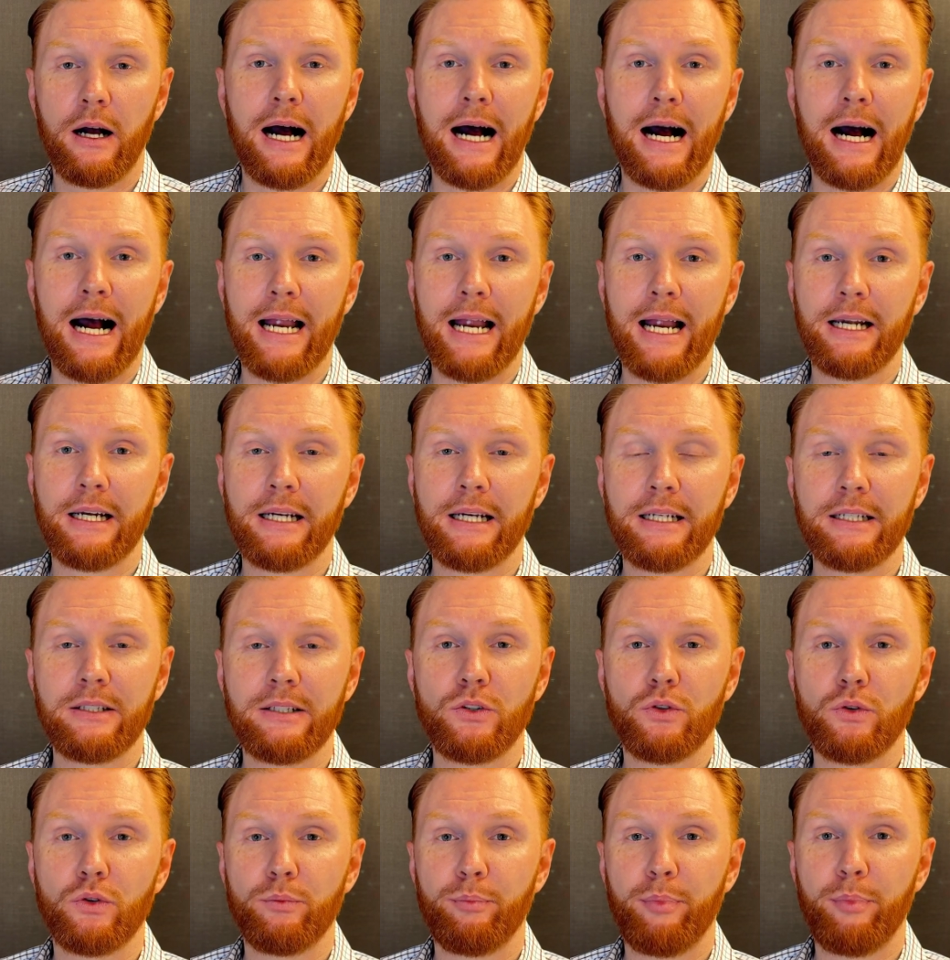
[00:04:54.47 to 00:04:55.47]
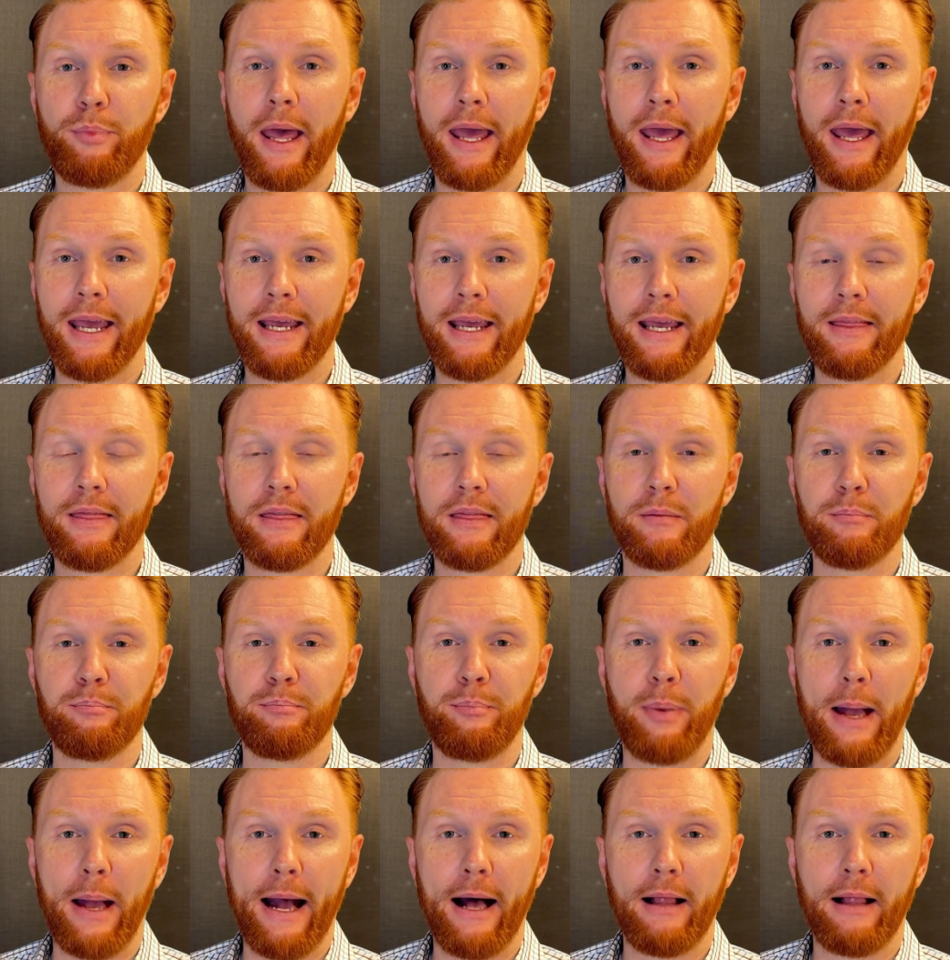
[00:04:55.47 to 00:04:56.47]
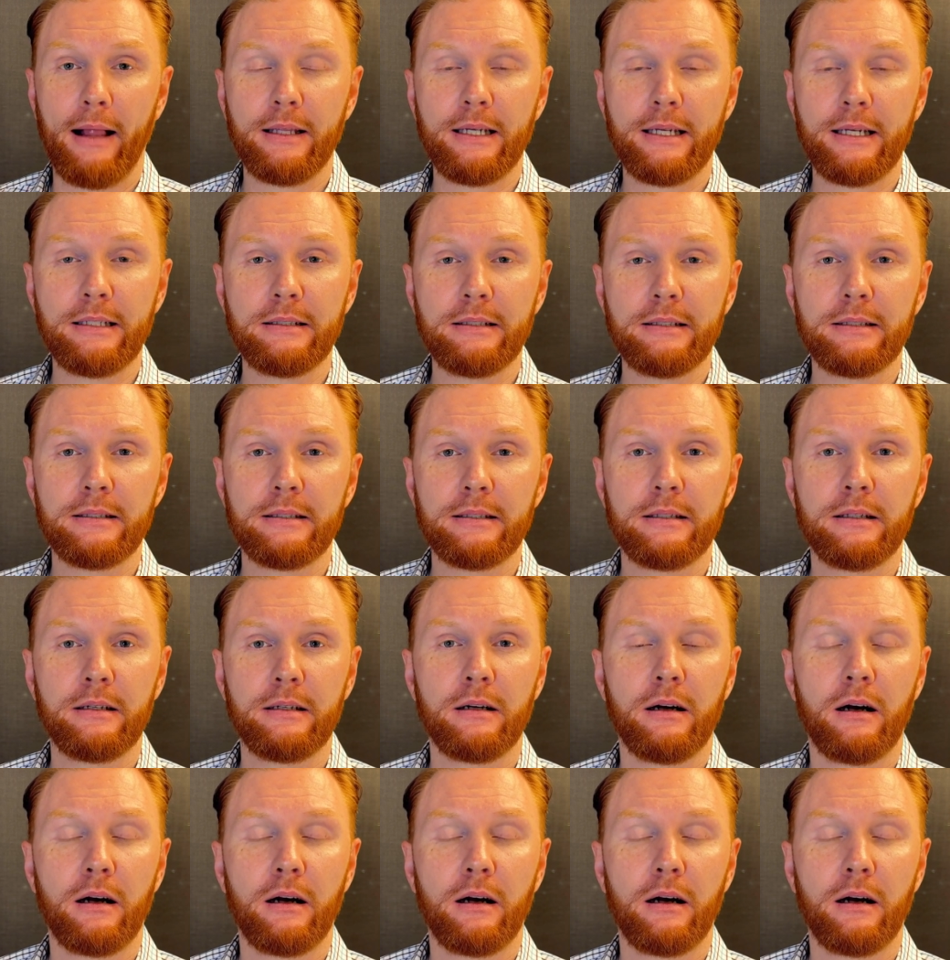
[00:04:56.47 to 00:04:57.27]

I need to pay the balance